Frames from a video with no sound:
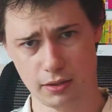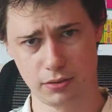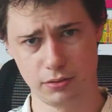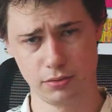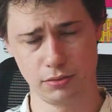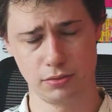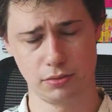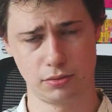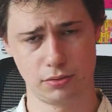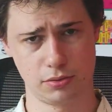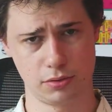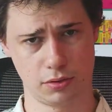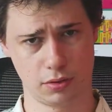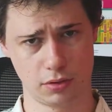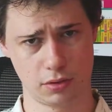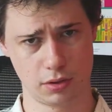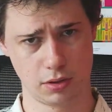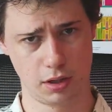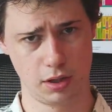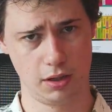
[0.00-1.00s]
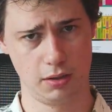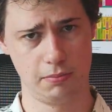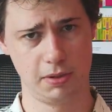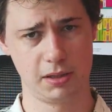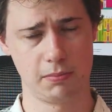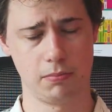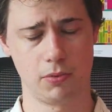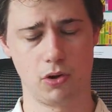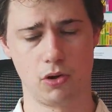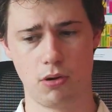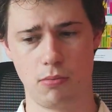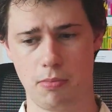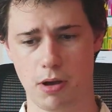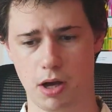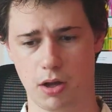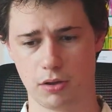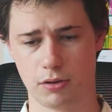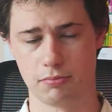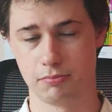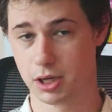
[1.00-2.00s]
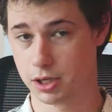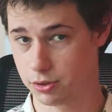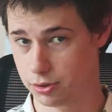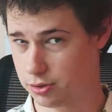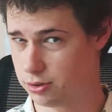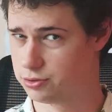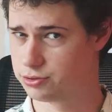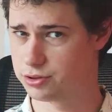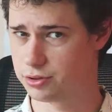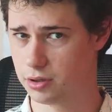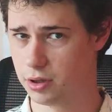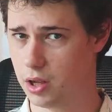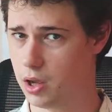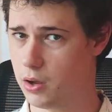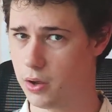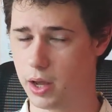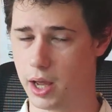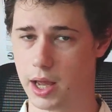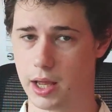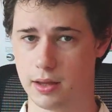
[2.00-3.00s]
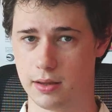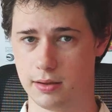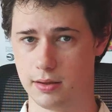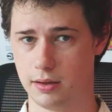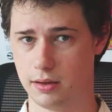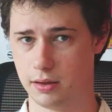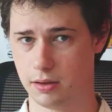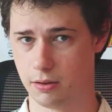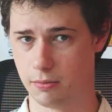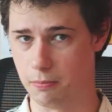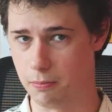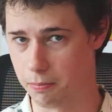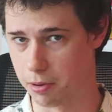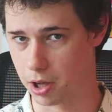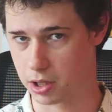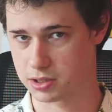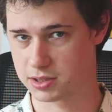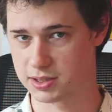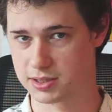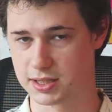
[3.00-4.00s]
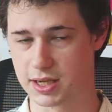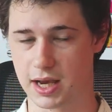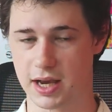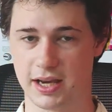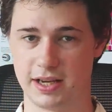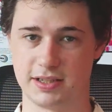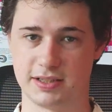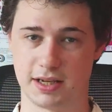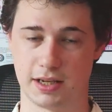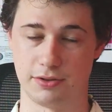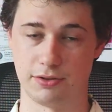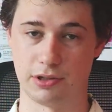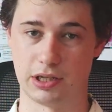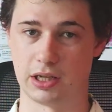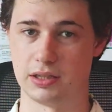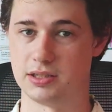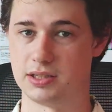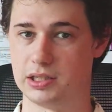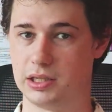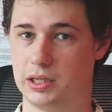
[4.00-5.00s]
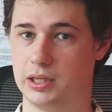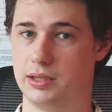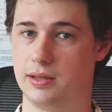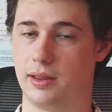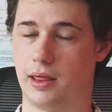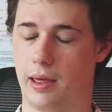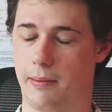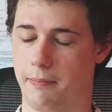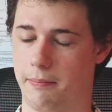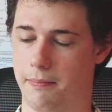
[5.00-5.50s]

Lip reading: to talk a little bit more about microcontroller and the bus size that you can see in them.